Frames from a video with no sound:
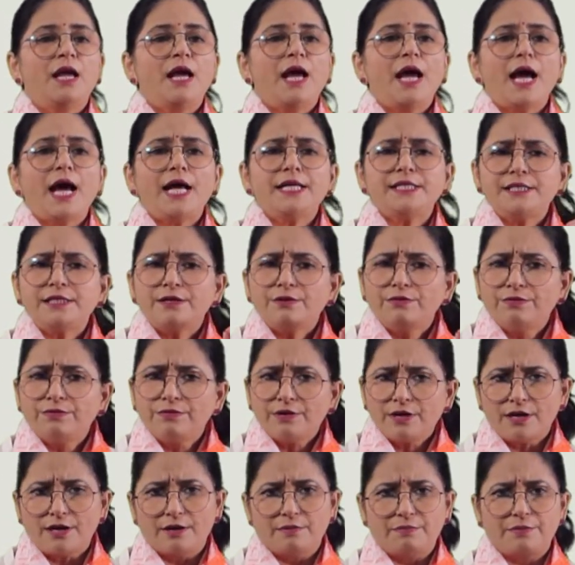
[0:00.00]
As a
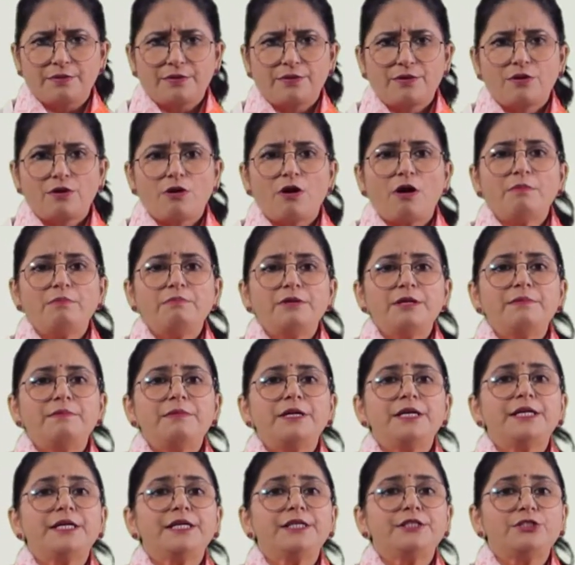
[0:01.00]
verb,
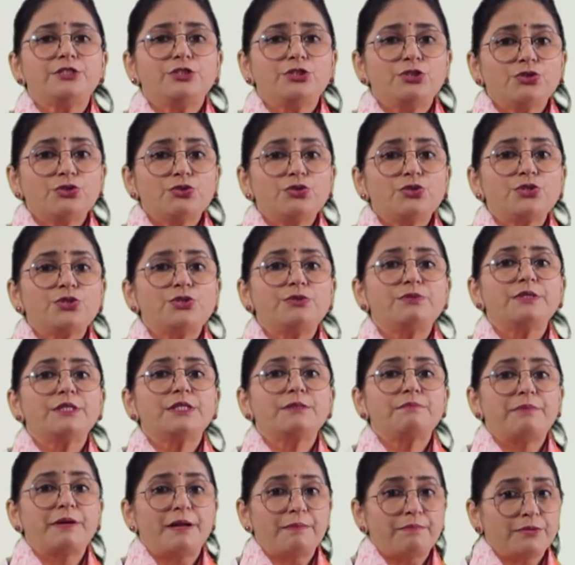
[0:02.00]
compliment is used
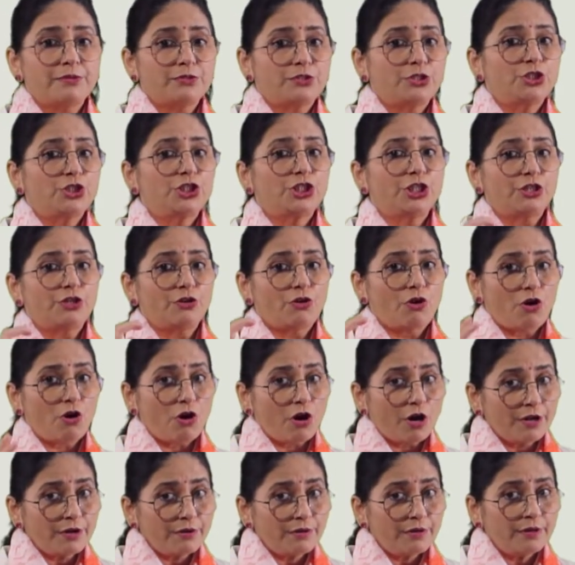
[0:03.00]
with preposition
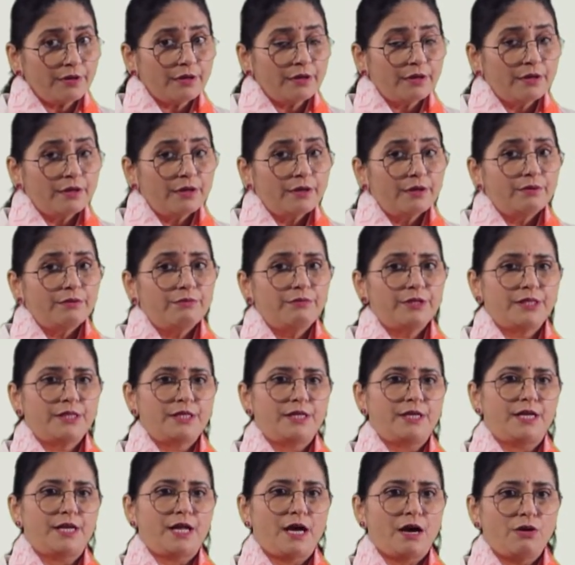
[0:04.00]
on with a
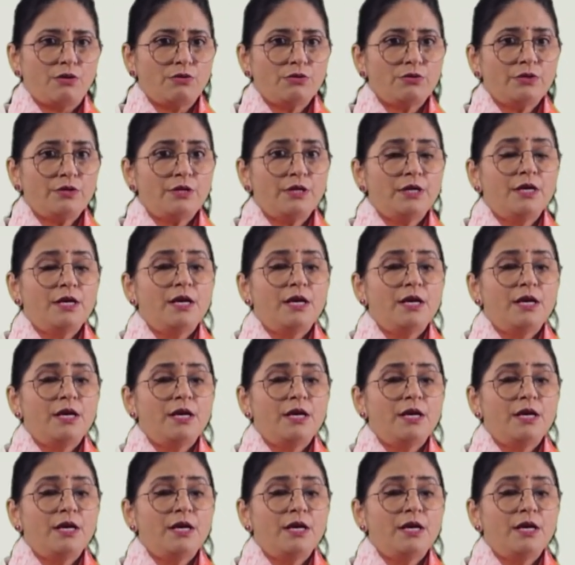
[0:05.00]
noun